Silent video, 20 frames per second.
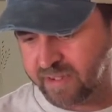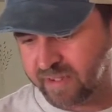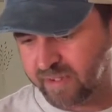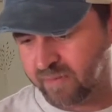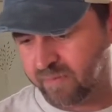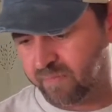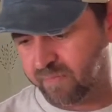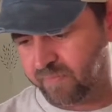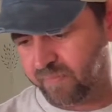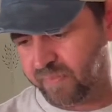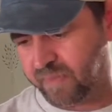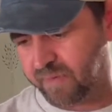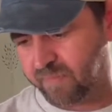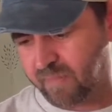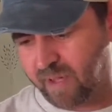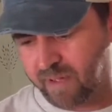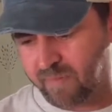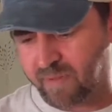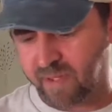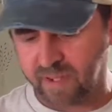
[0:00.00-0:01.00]
So
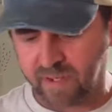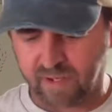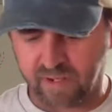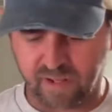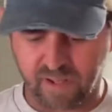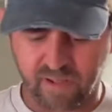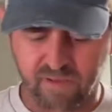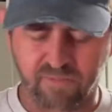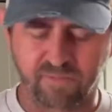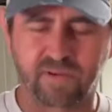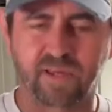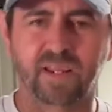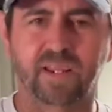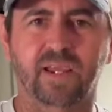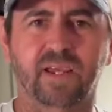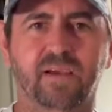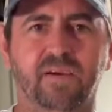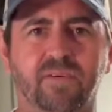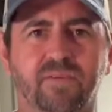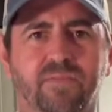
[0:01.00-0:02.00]
maybe in another
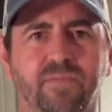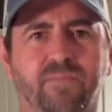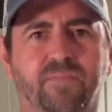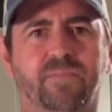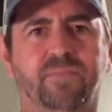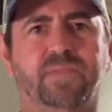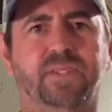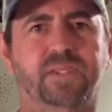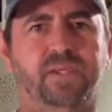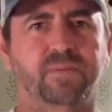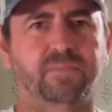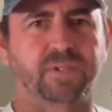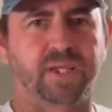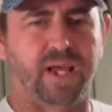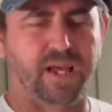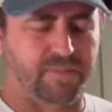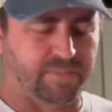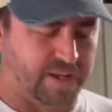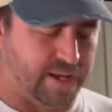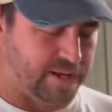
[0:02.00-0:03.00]
video
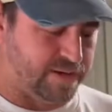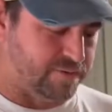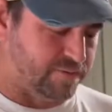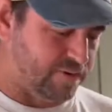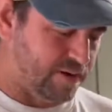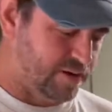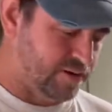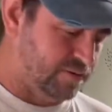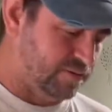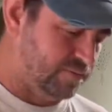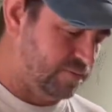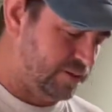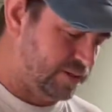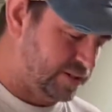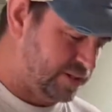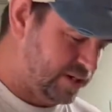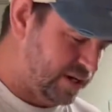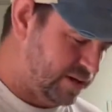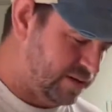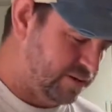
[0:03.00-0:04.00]
sometime down the road we'll
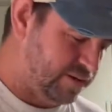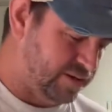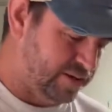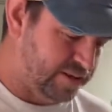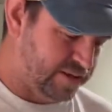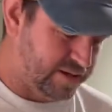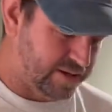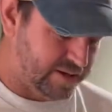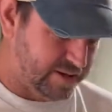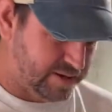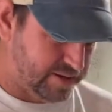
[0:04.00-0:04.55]
show you the